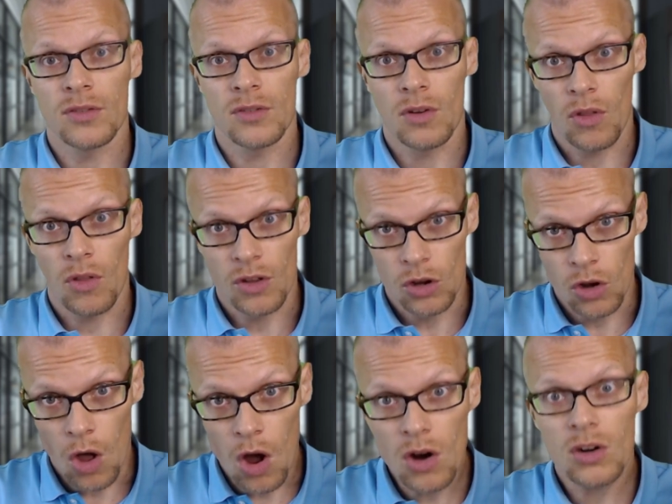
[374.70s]
or the
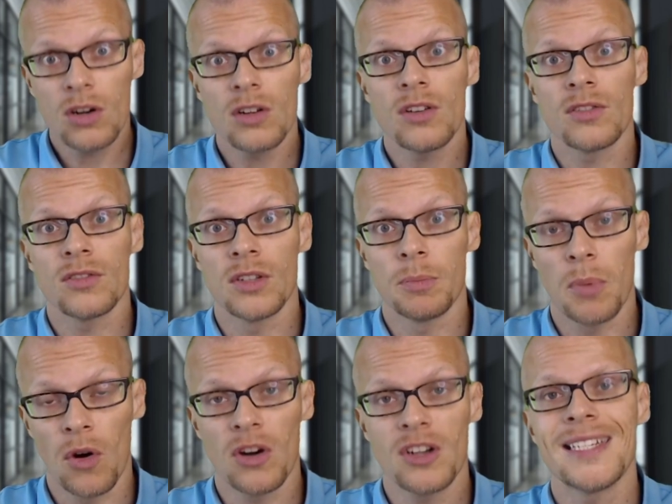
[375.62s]
longer the
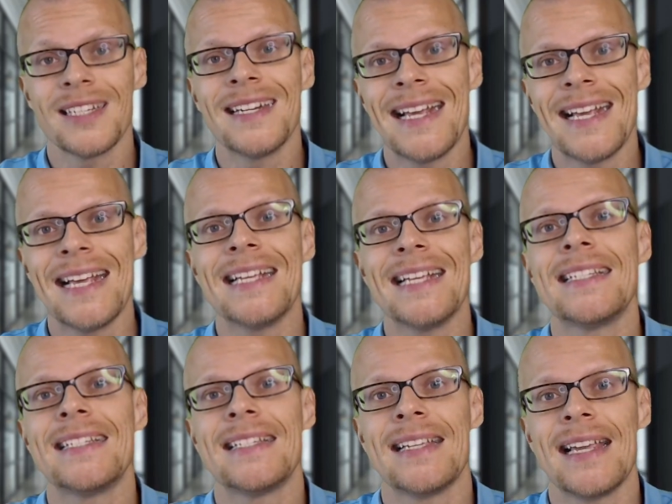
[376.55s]
person
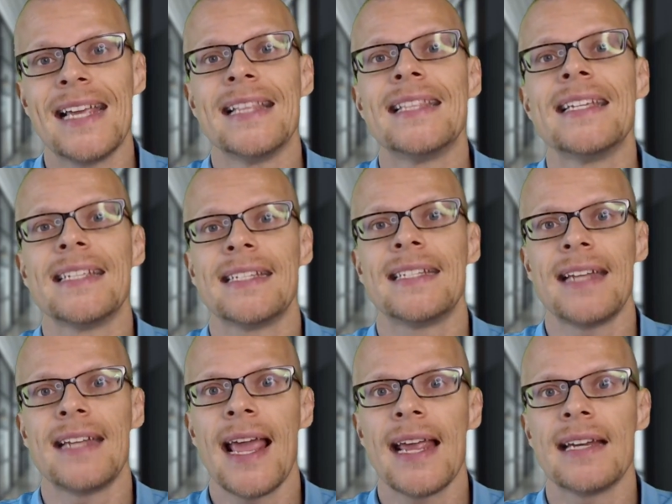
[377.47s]
is in the
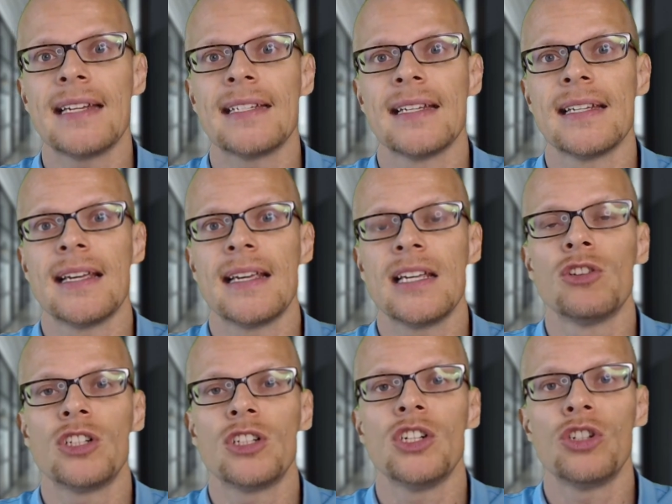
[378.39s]
state he
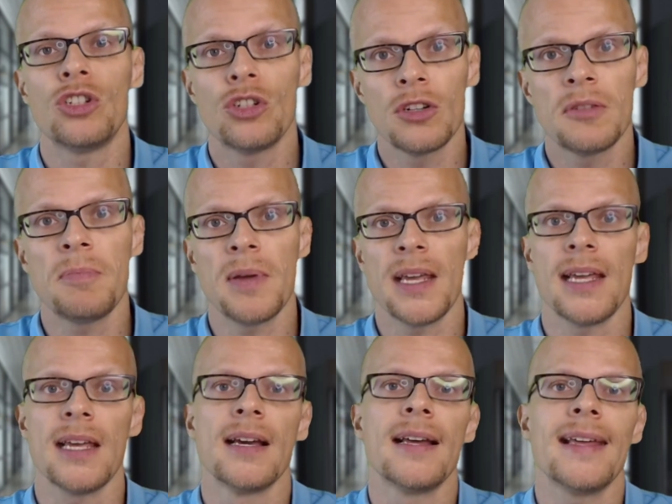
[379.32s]
or she should
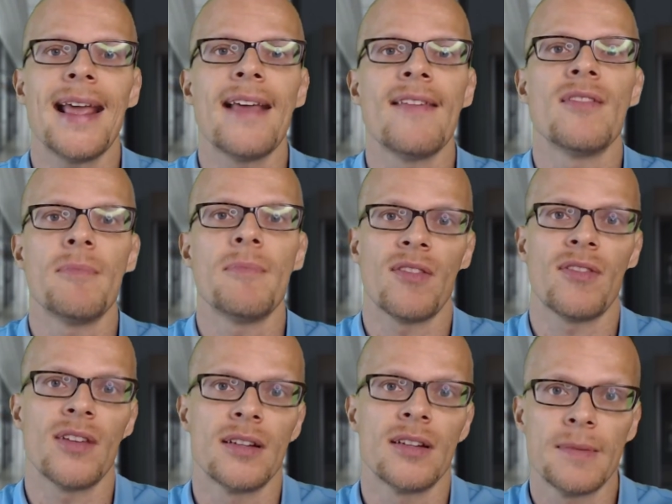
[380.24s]
be in the
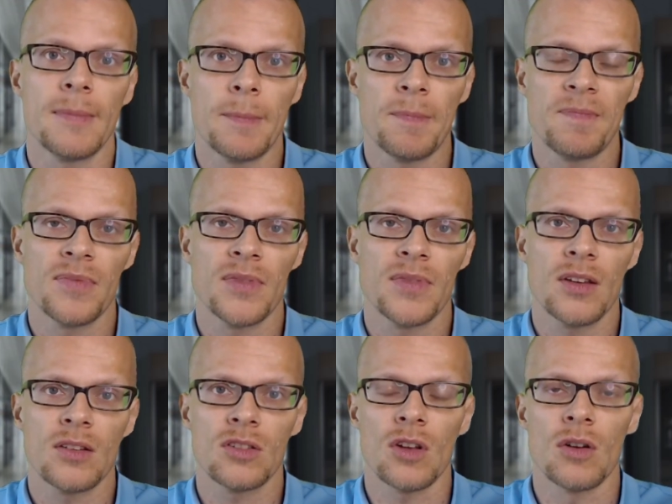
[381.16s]
method.
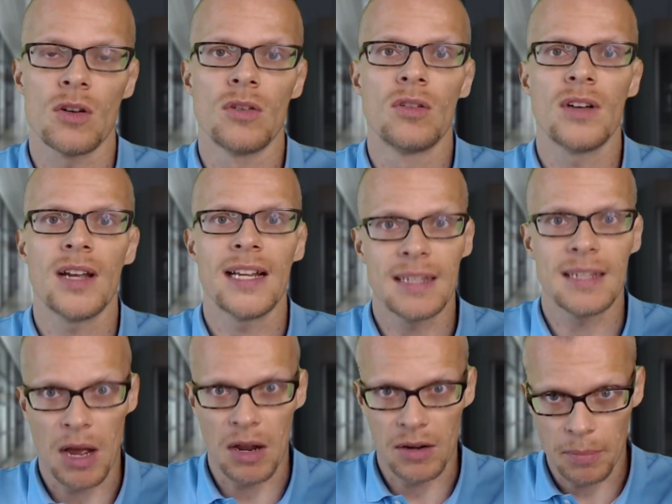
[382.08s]
So it's
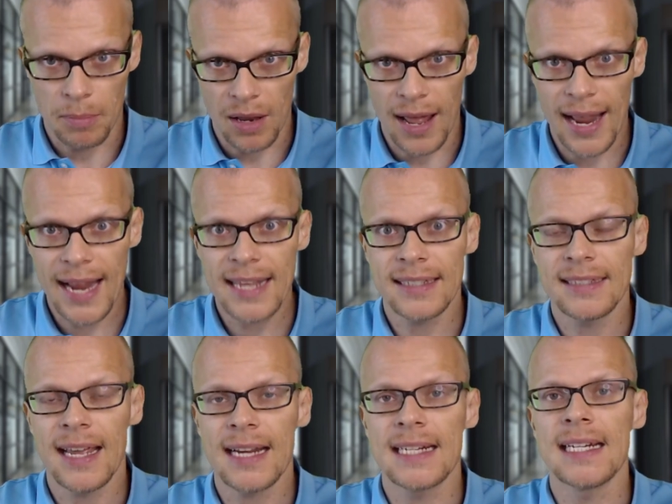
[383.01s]
about applying the
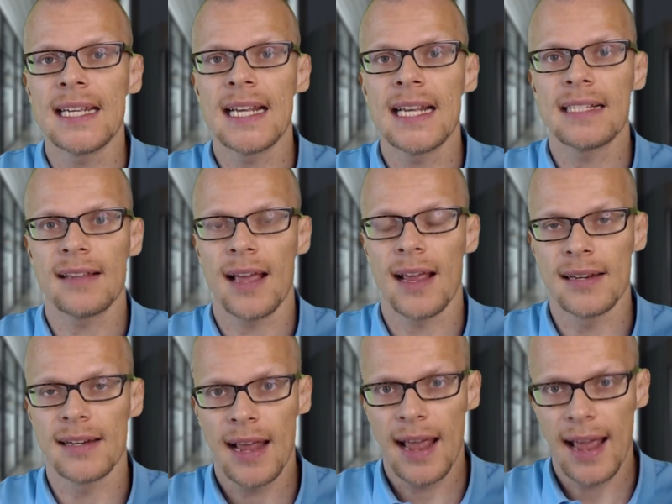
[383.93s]
techniques
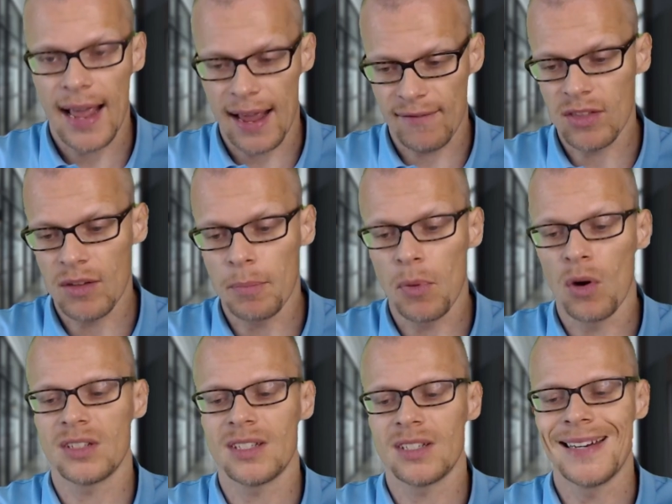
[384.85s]
and having the
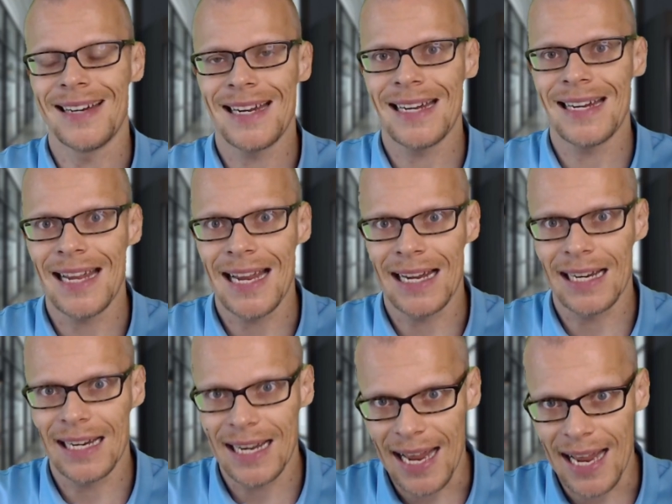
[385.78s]
person
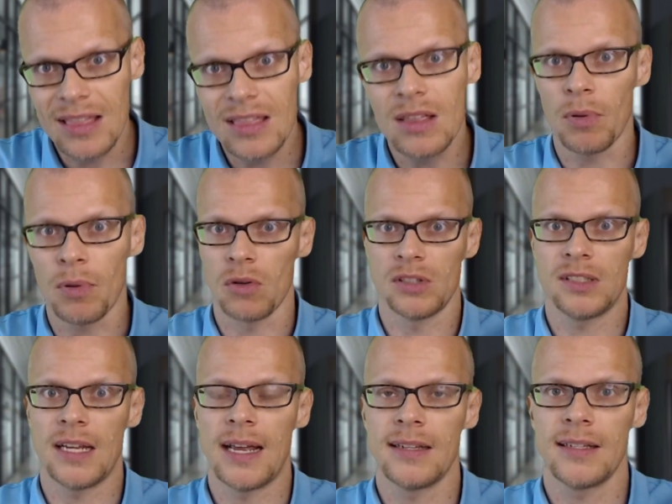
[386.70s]
in the
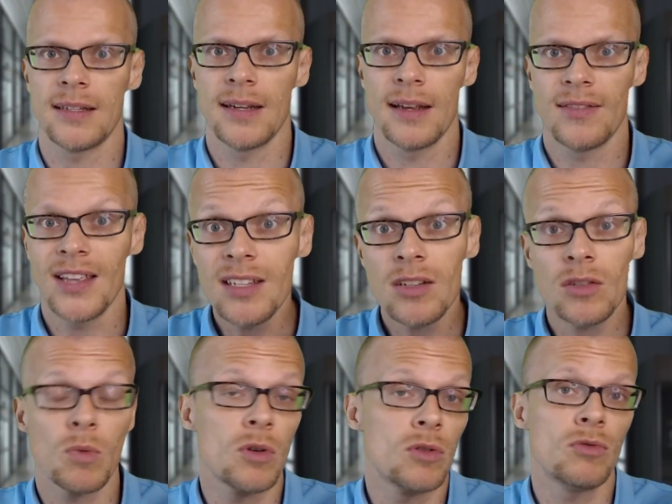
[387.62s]
process. This
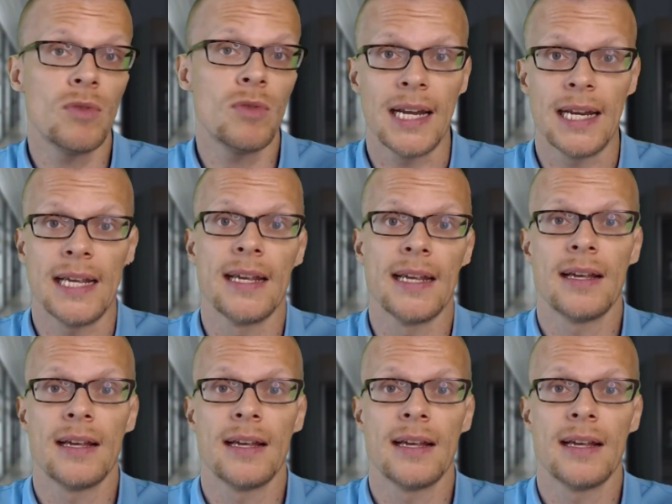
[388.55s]
is what really